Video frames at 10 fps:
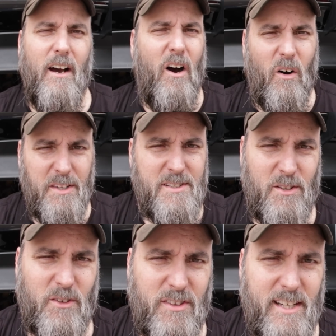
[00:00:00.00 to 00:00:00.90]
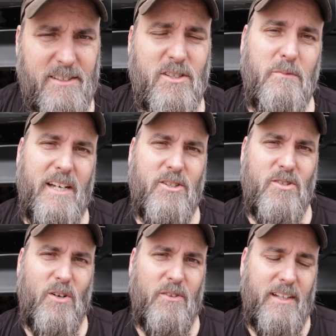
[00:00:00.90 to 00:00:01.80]
All these other things to make
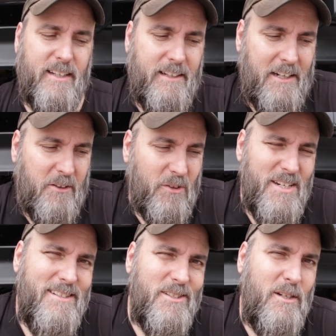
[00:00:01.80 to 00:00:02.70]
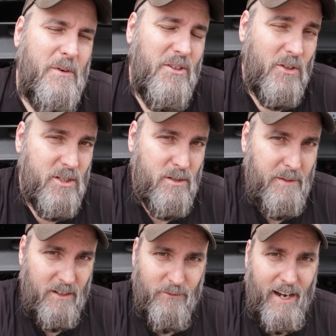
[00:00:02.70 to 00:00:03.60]
sure that, you know, there isn't some other
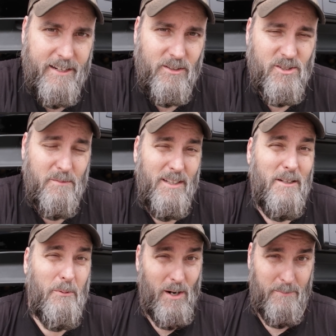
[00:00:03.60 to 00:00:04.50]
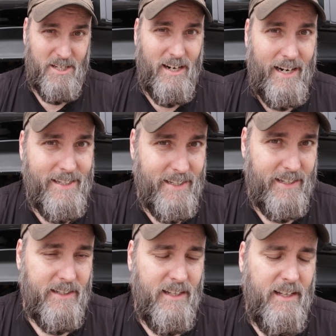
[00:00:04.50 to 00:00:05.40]
contributing factor, something that perhaps I
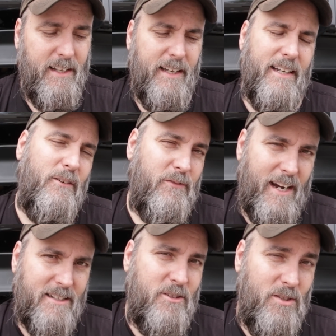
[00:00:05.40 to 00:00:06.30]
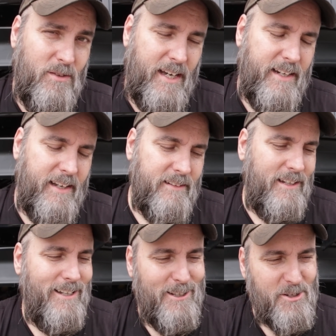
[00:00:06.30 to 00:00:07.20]
did. And in fact, to that end,
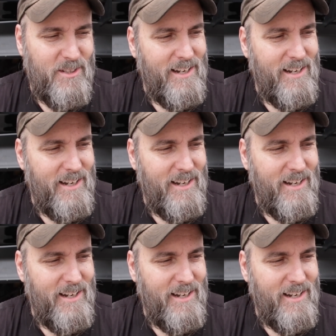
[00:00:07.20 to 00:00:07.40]
there's a